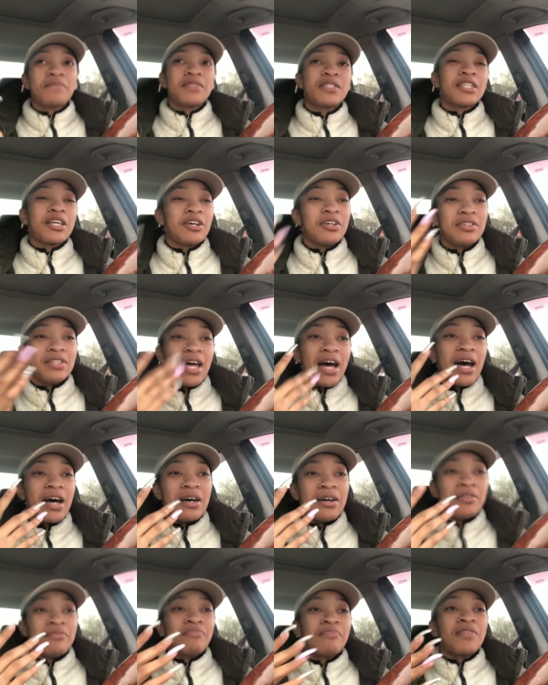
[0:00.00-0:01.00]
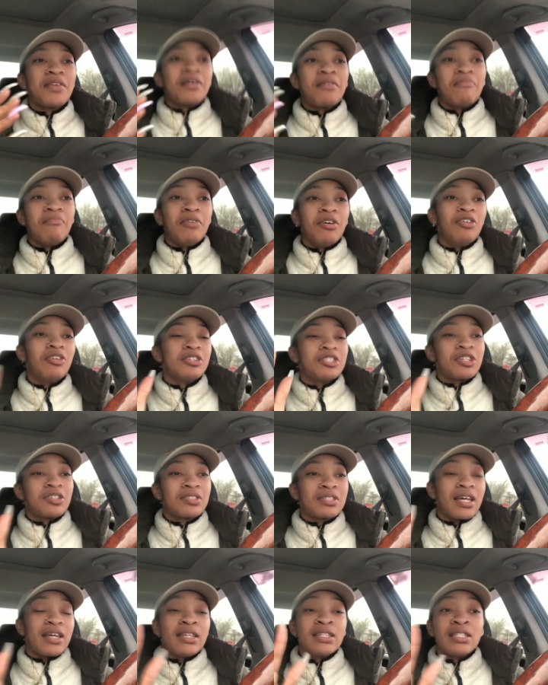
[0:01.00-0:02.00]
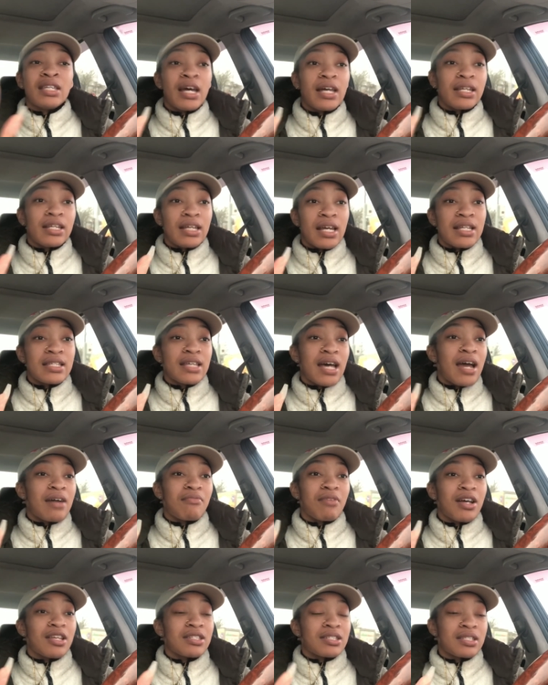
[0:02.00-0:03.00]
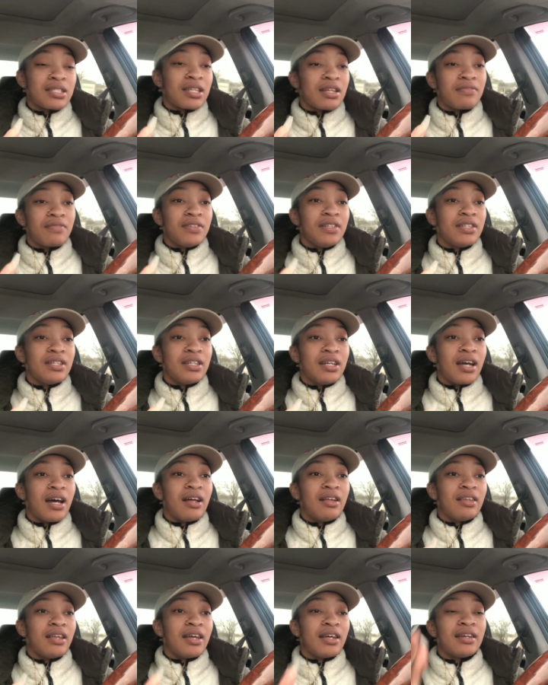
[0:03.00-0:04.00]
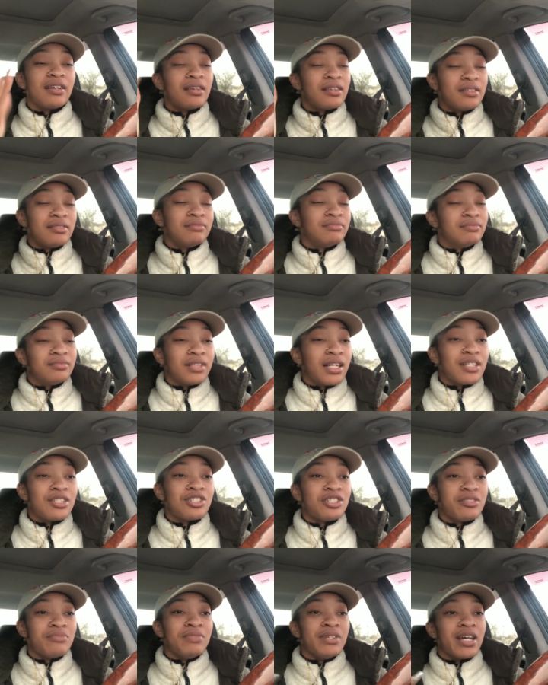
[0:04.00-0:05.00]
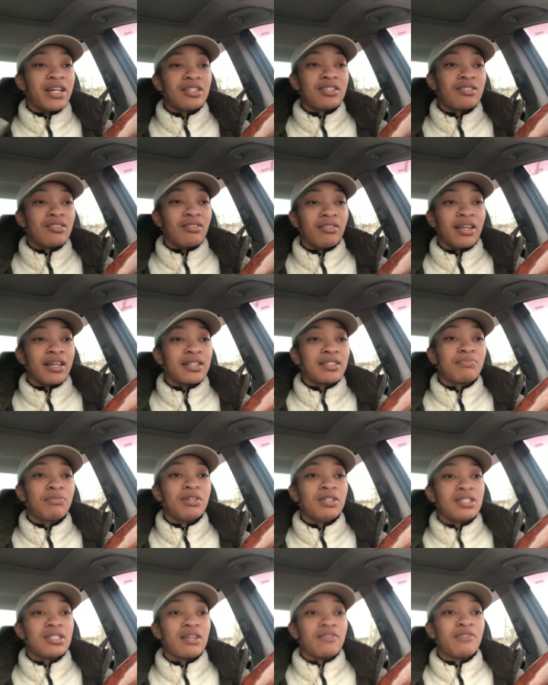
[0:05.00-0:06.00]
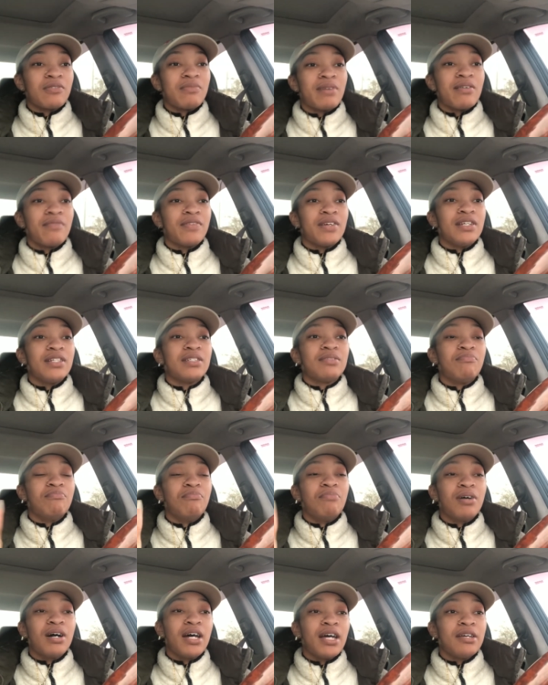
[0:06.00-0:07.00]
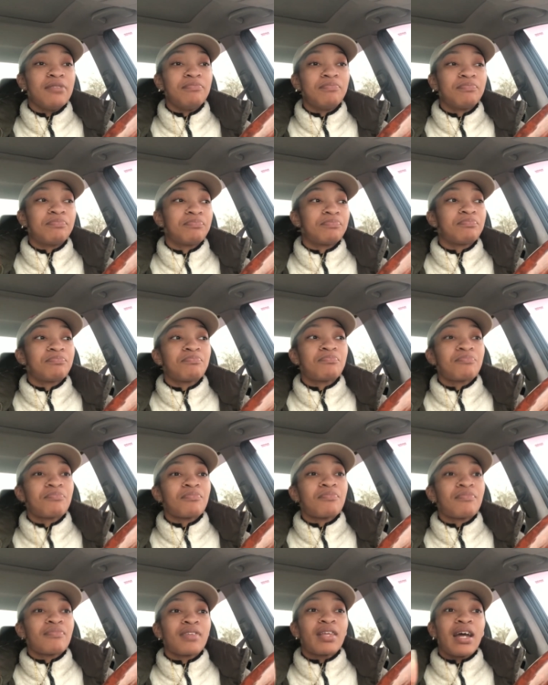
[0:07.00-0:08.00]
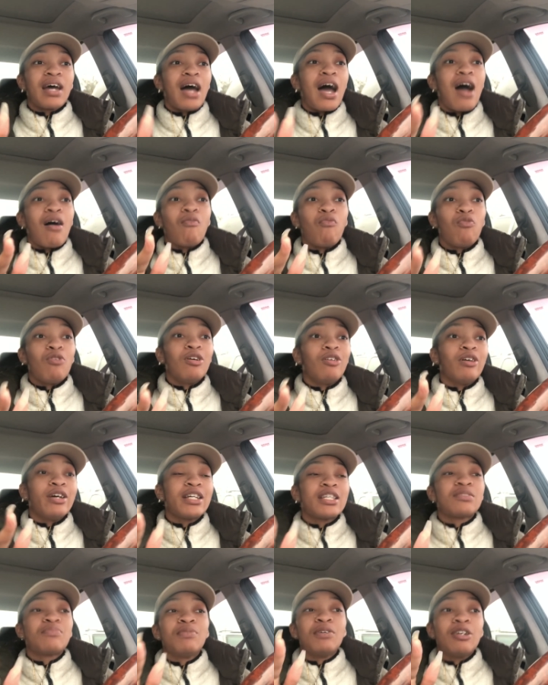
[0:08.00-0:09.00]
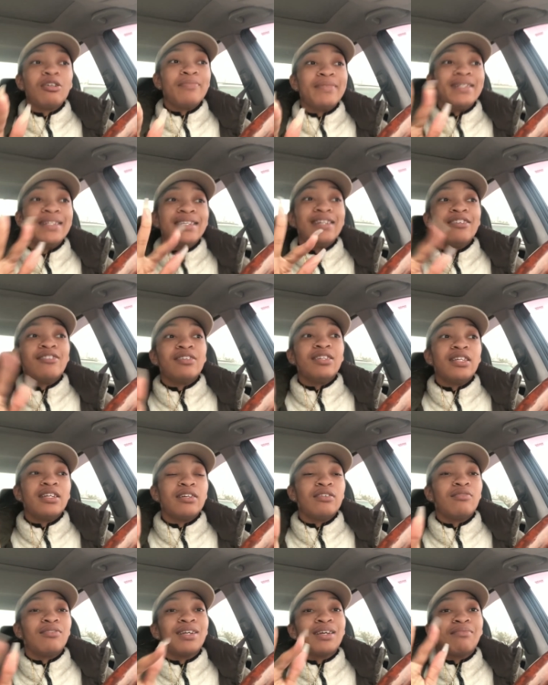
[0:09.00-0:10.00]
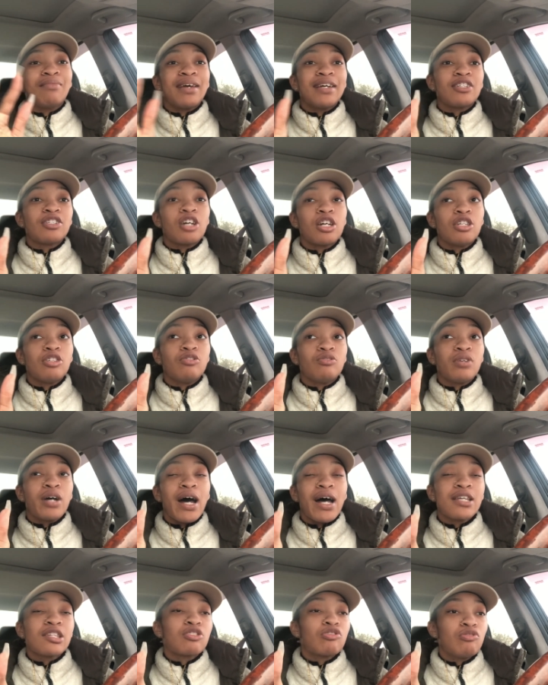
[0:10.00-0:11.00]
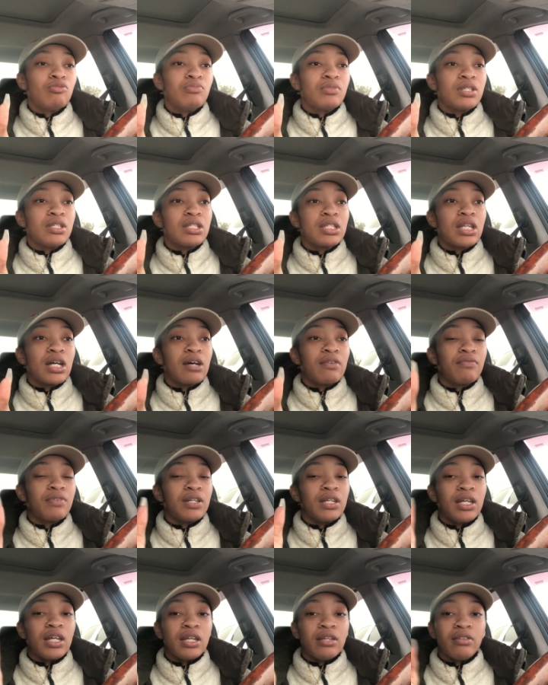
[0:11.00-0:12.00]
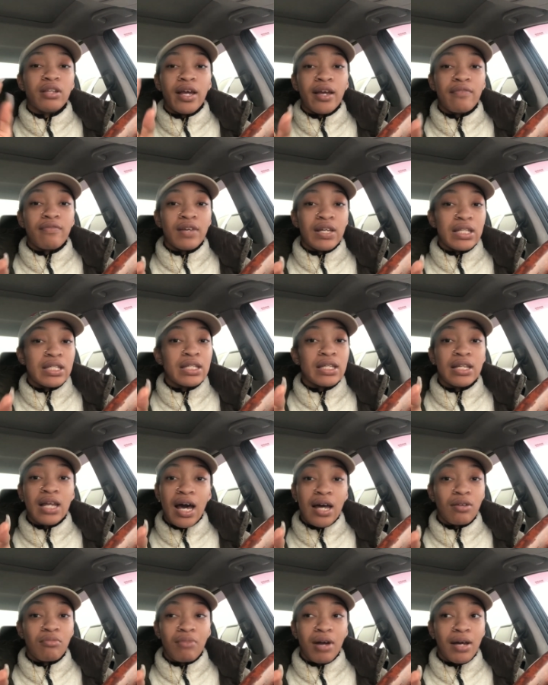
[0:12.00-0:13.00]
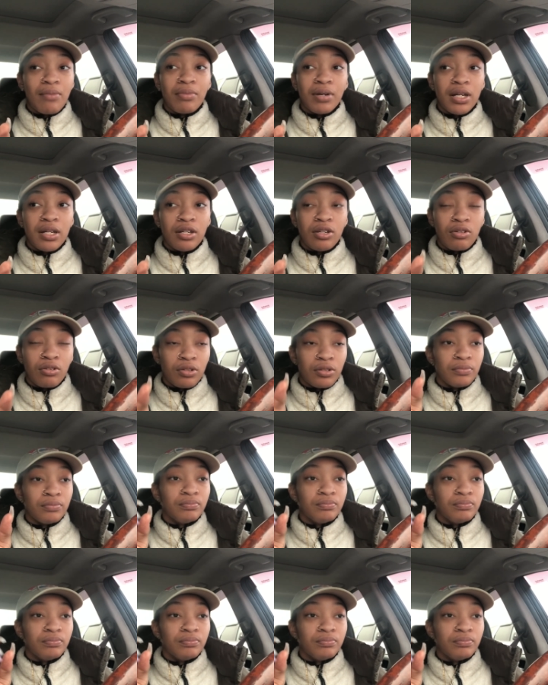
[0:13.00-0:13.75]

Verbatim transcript: So, nah. But all jokes, it's nothing against eyebrows and stuff either, y'all. Like, that's just me. I just don't like putting stuff on my face. But I will experiment here and there when I'm like trying to do costumes and stuff and getting like fancy. I don't mind putting it on.